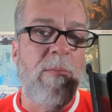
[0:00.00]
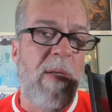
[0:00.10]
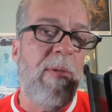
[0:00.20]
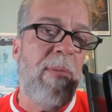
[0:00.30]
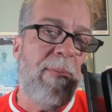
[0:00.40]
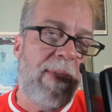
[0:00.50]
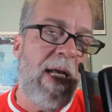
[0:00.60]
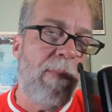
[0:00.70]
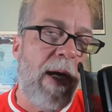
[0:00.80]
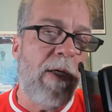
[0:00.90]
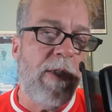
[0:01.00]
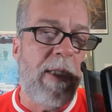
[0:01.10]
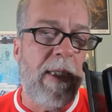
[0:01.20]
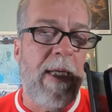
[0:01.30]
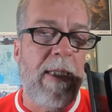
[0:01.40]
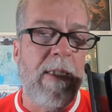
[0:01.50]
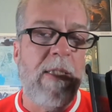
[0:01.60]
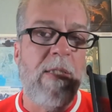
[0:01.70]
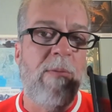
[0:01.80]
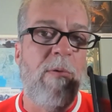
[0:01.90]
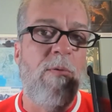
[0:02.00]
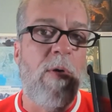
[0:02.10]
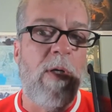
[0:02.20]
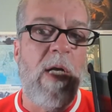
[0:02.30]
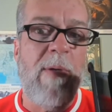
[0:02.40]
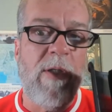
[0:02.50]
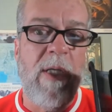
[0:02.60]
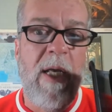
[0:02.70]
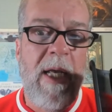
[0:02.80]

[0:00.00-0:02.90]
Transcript: maybe 10 miles in that case, since this is before kilometers,